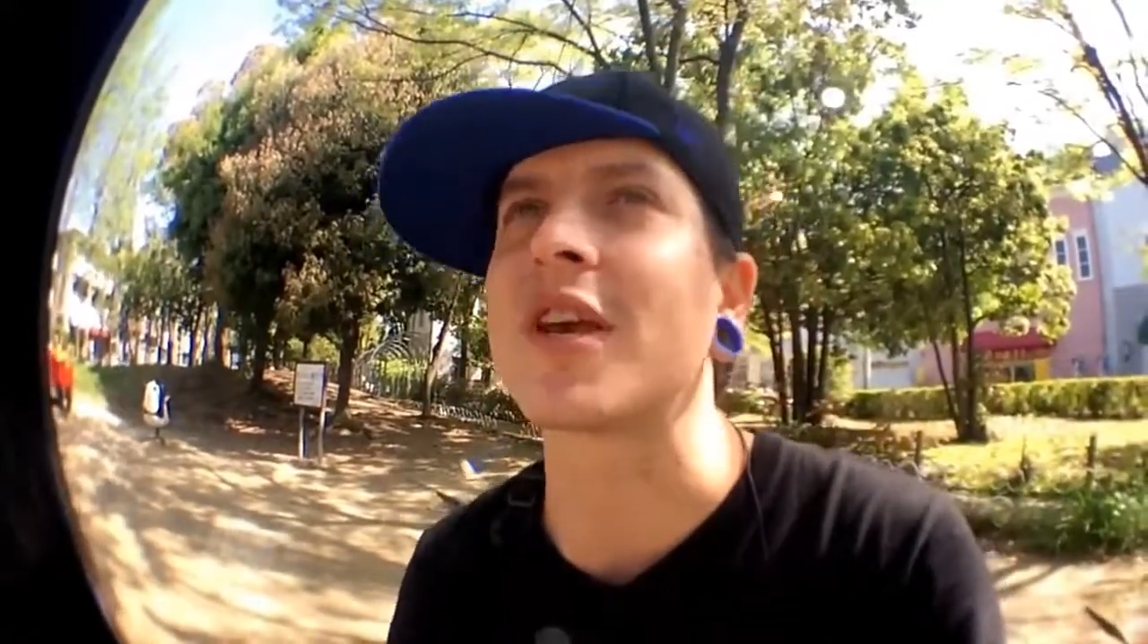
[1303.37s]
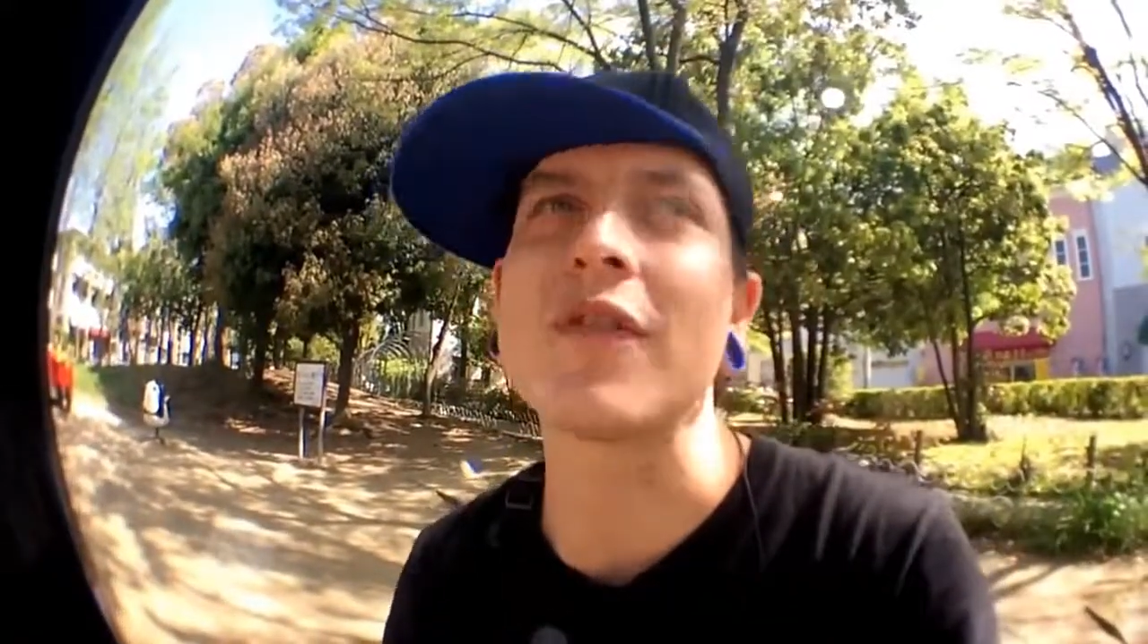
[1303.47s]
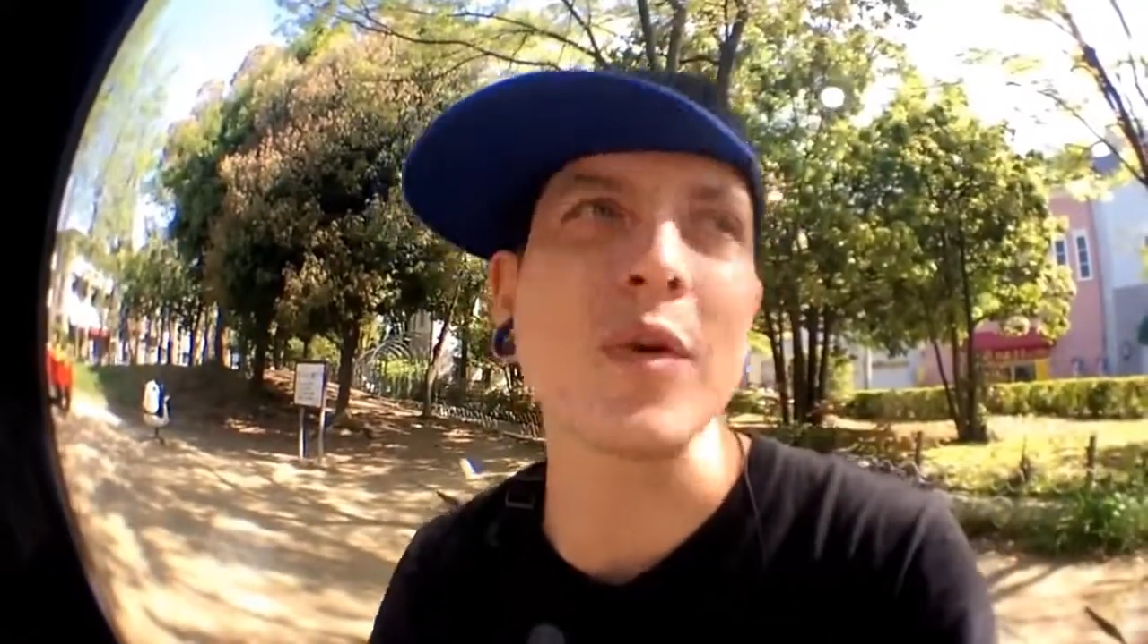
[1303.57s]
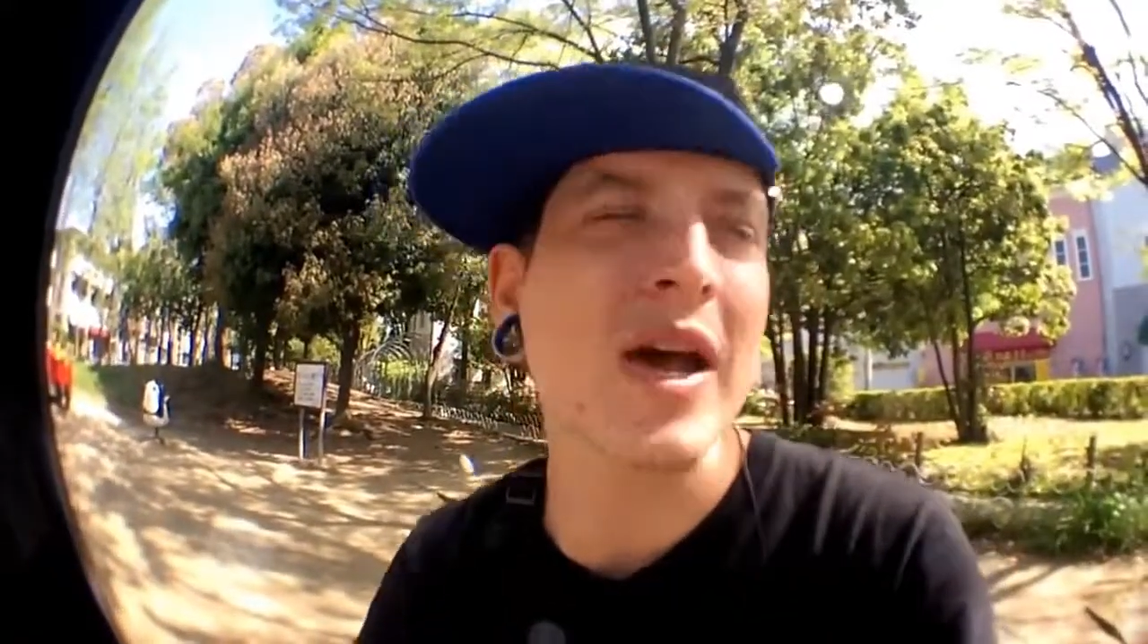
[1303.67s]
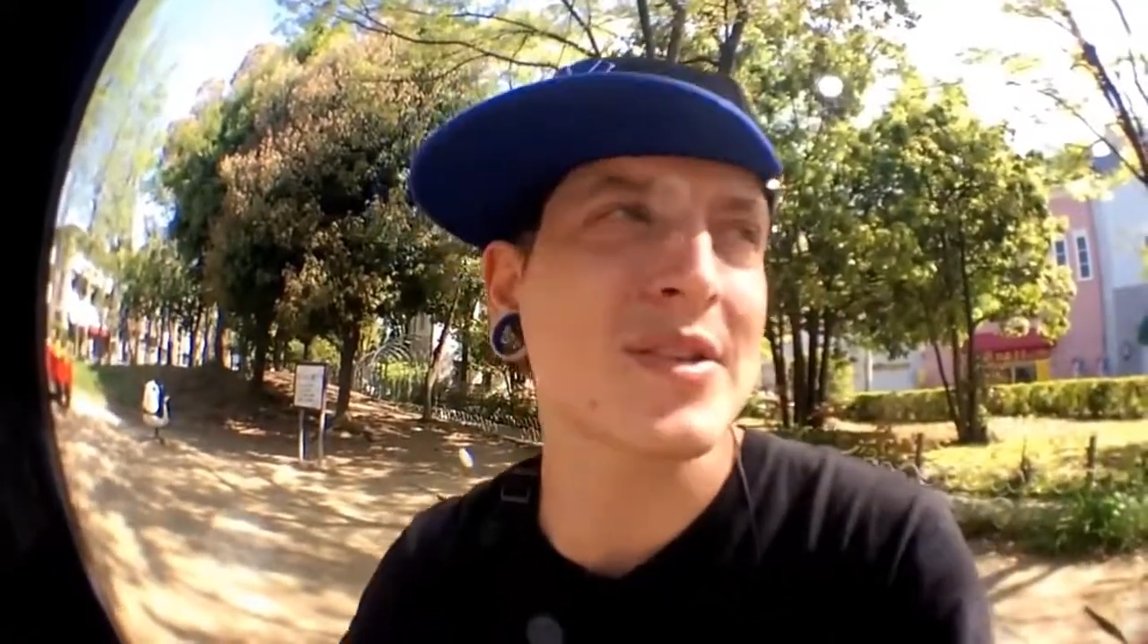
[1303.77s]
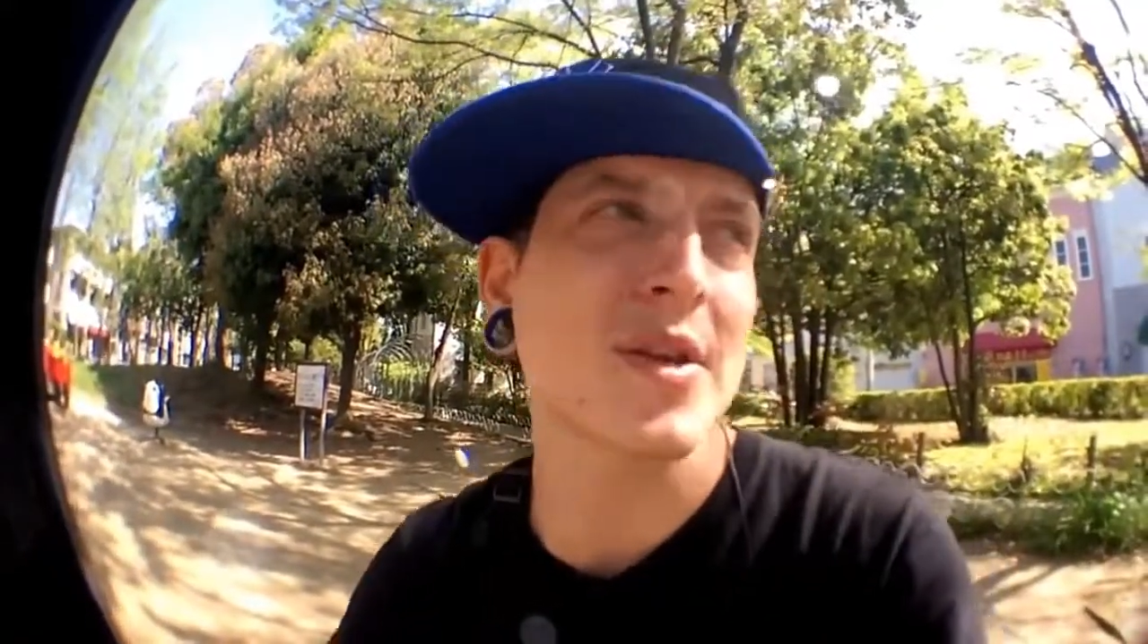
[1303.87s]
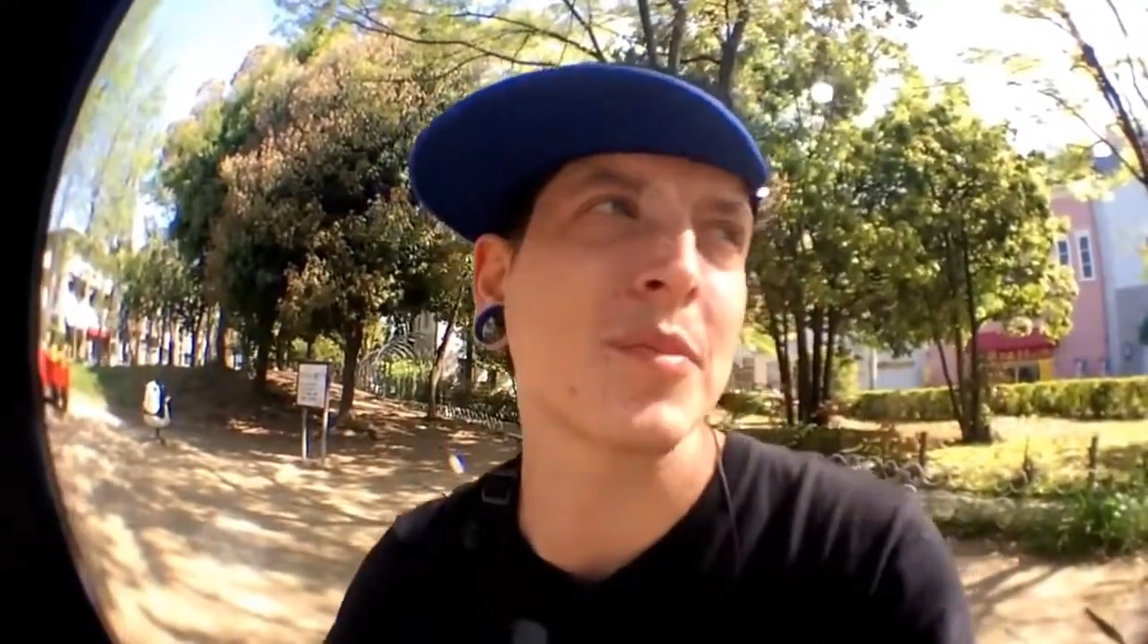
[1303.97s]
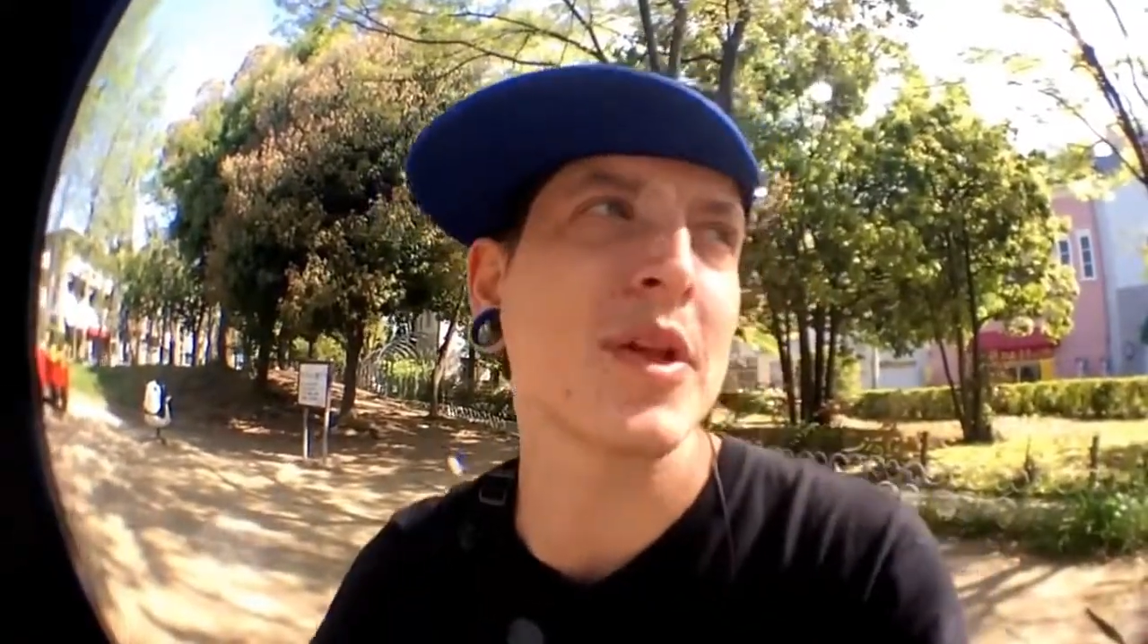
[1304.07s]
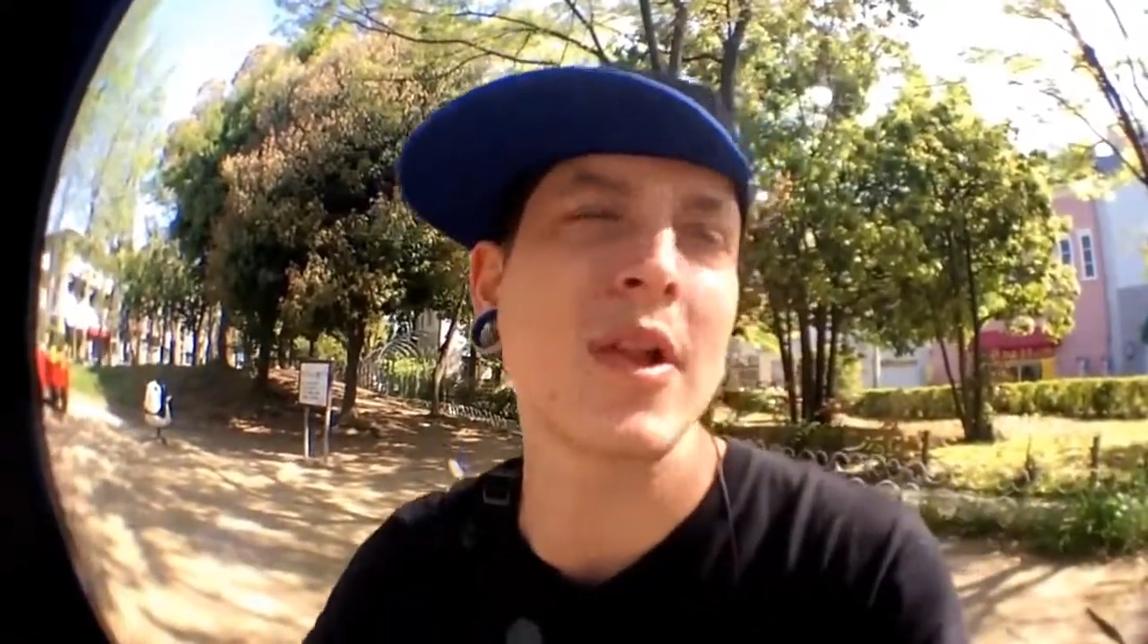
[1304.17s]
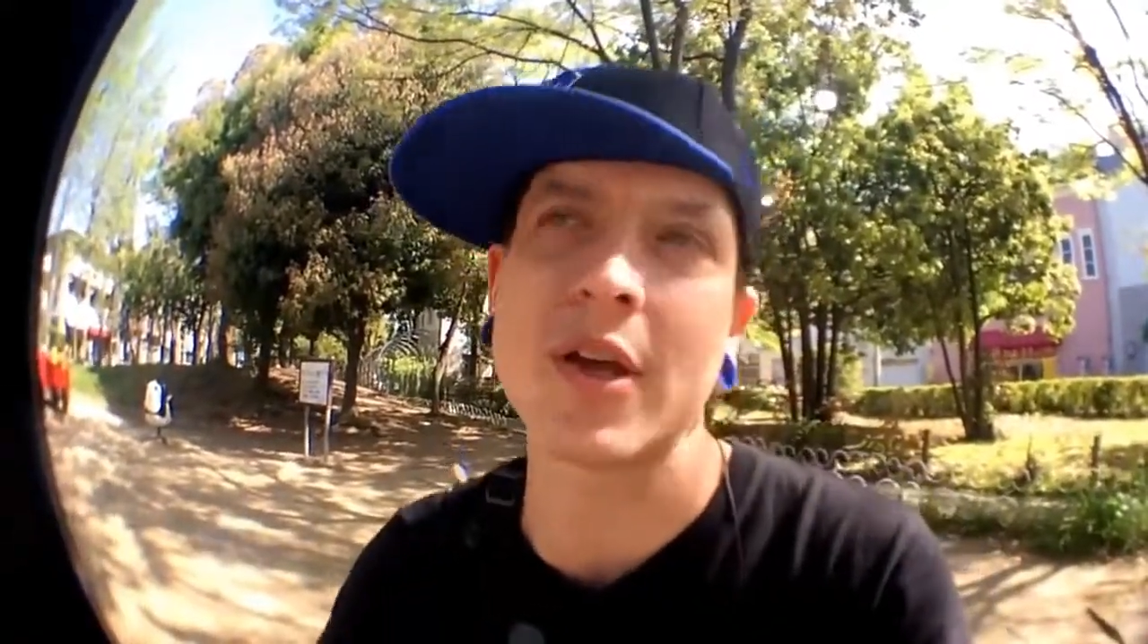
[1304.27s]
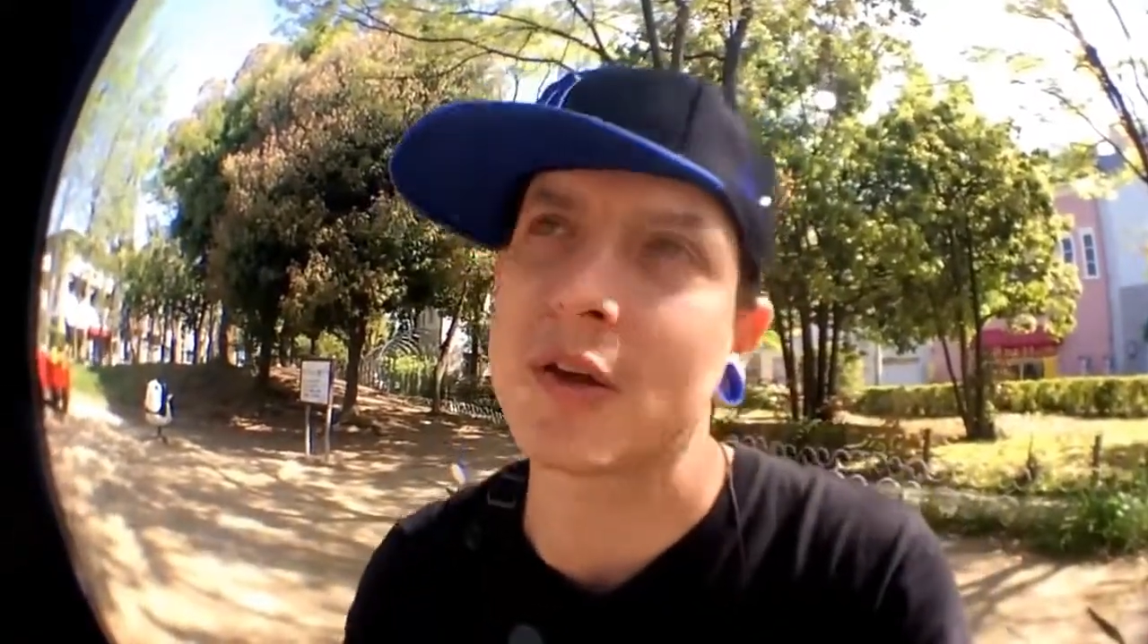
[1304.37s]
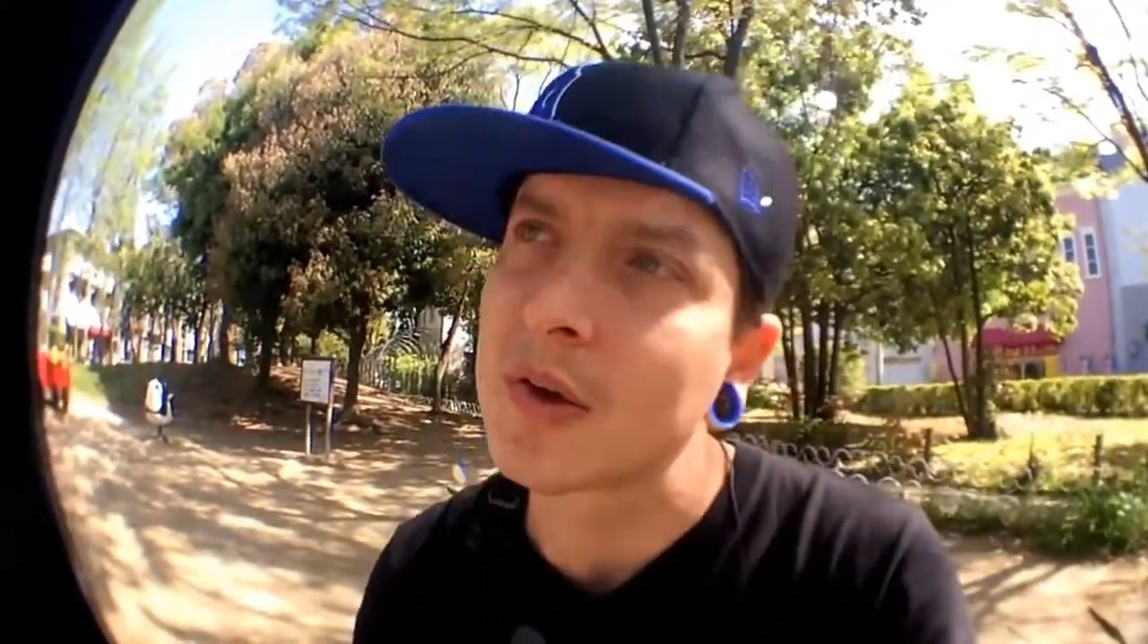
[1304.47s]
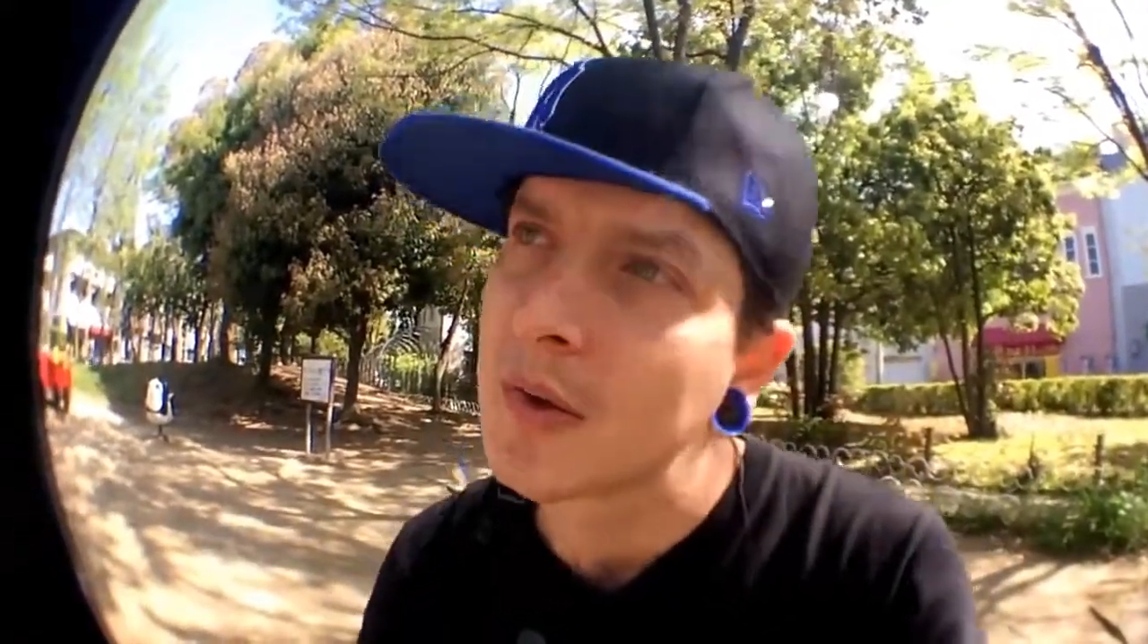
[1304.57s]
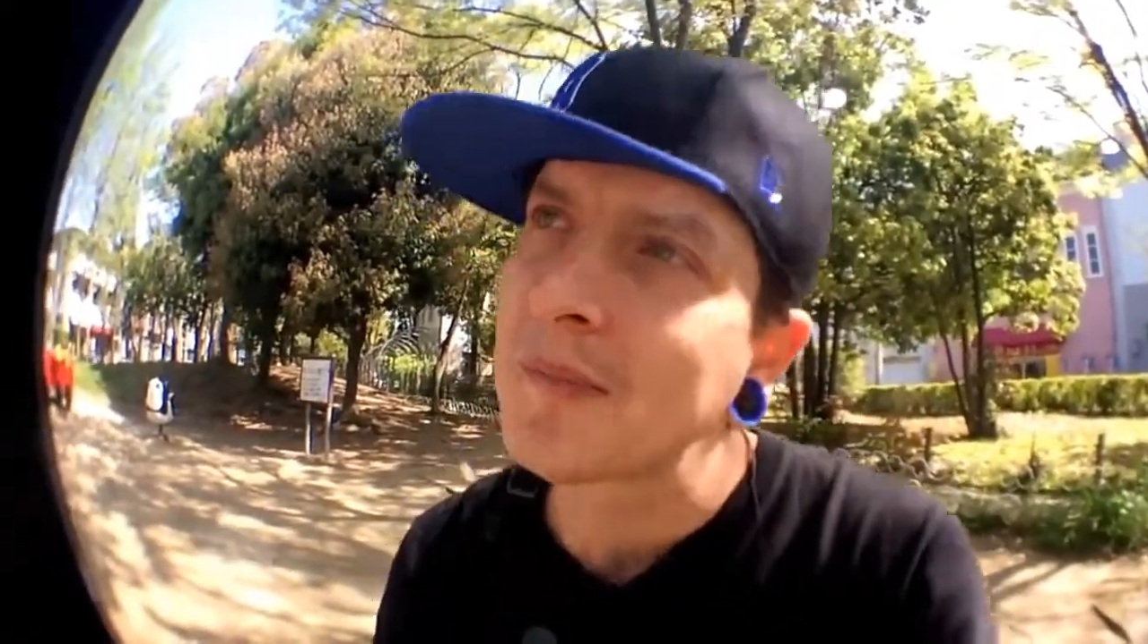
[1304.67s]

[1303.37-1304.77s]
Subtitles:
Like if you ask something like,